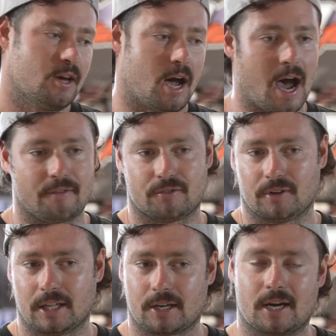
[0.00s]
I haven't
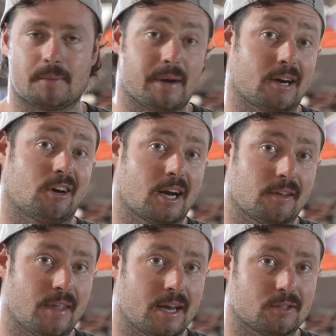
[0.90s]
really got any background
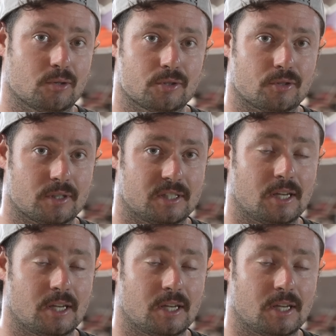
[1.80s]
in that. It's all sort of